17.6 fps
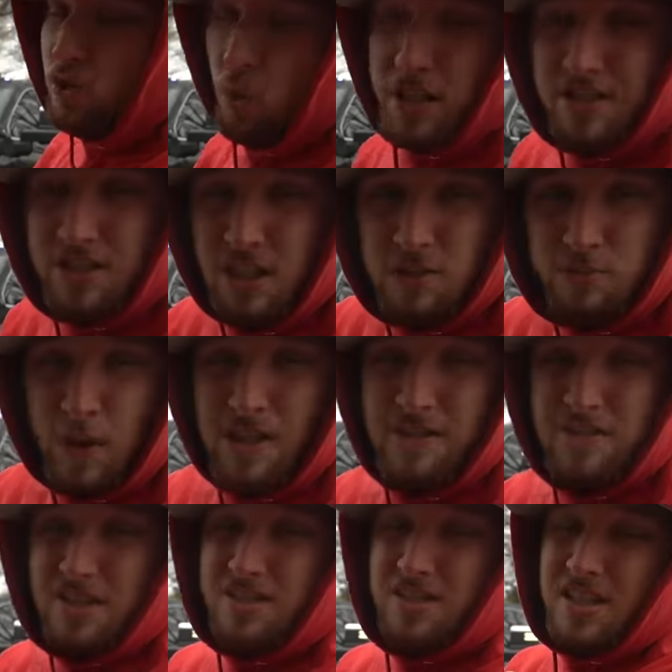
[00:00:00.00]
26 by
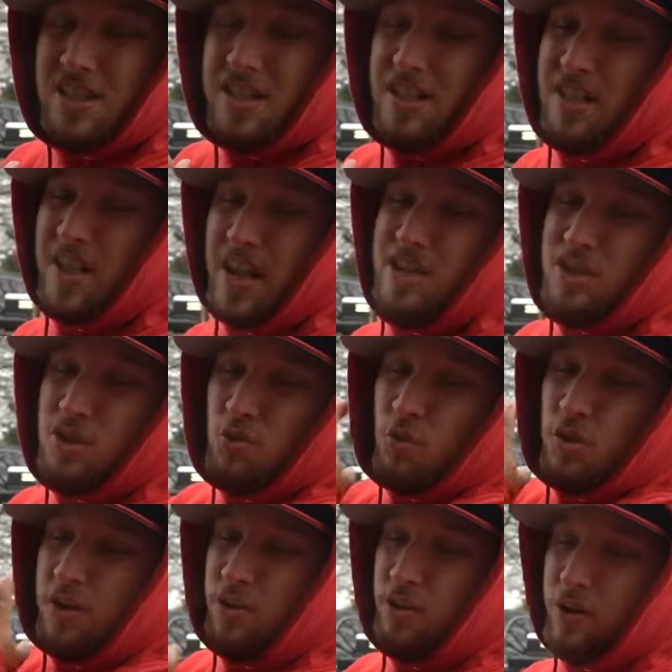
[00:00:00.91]
16
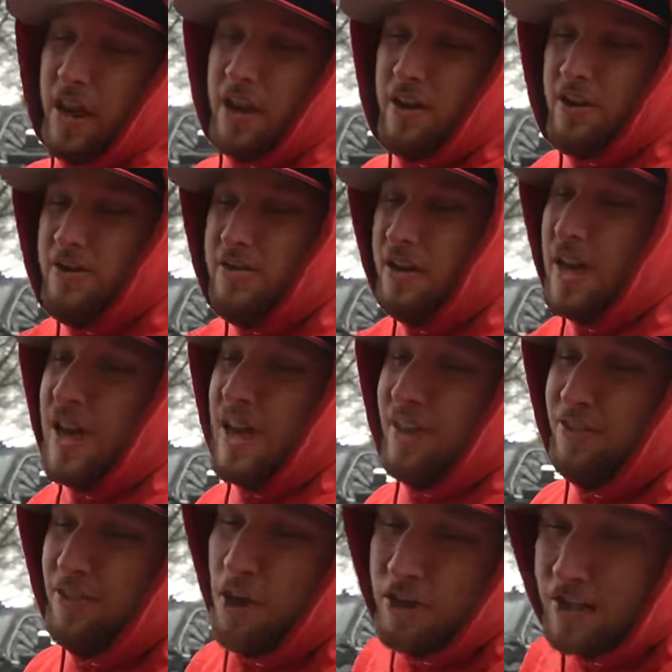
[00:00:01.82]
KG1 Creators,
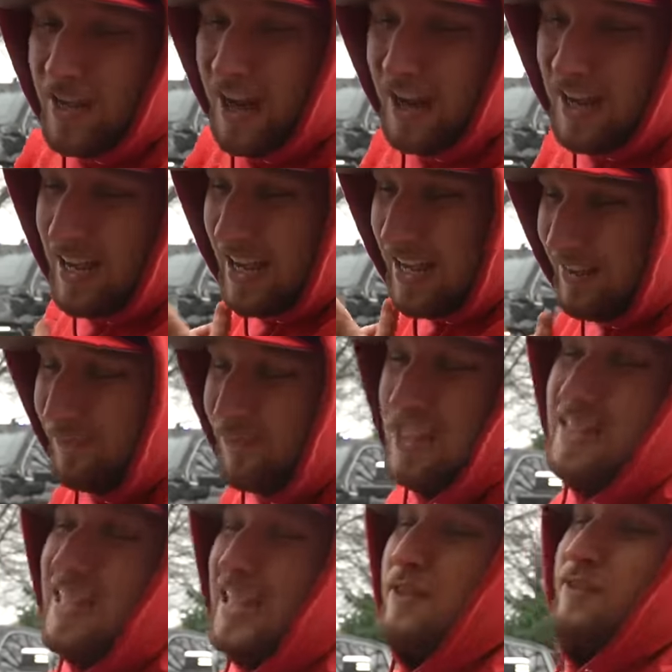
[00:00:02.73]
38
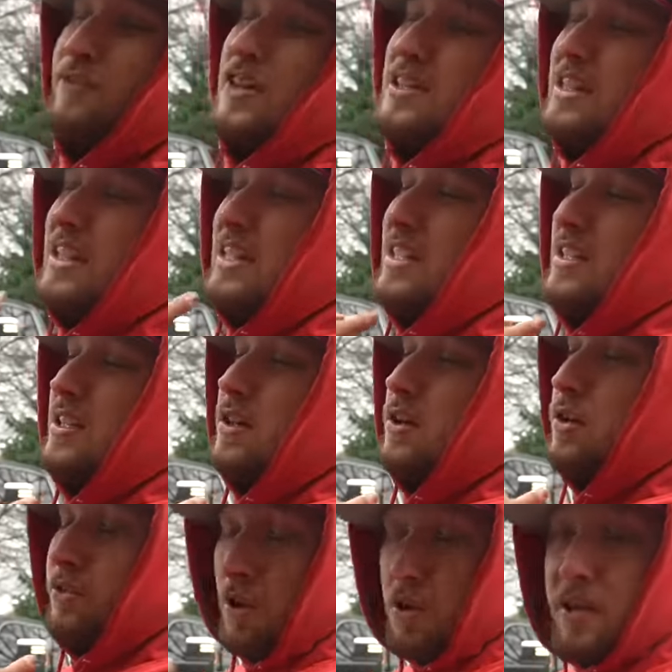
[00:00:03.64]
1550,
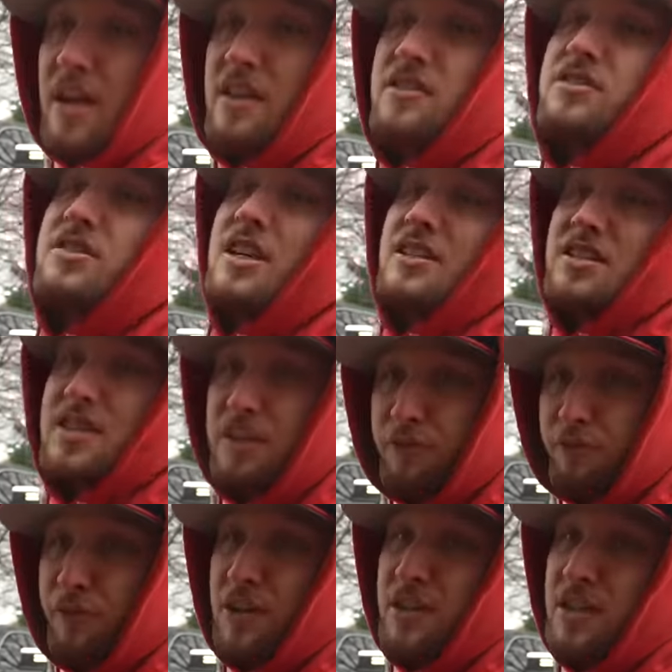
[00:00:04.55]
38
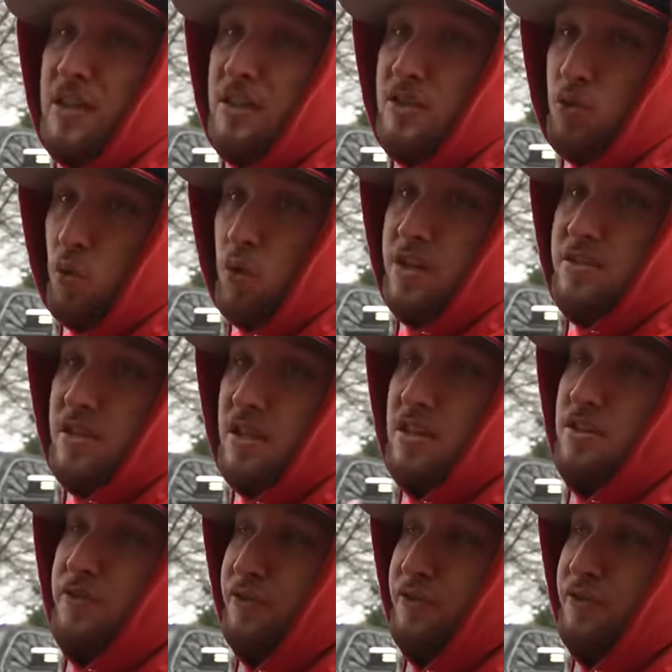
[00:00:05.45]
1650, 26